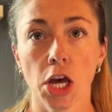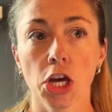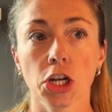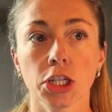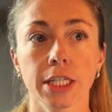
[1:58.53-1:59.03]

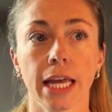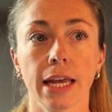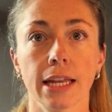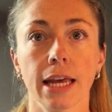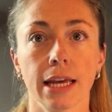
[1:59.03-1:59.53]
your
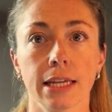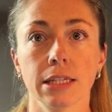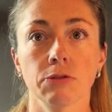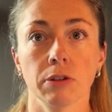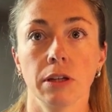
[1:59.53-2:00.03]
skin is
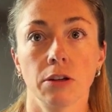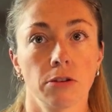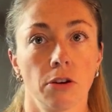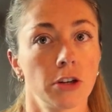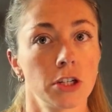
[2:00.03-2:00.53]
really your
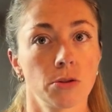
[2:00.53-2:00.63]
largest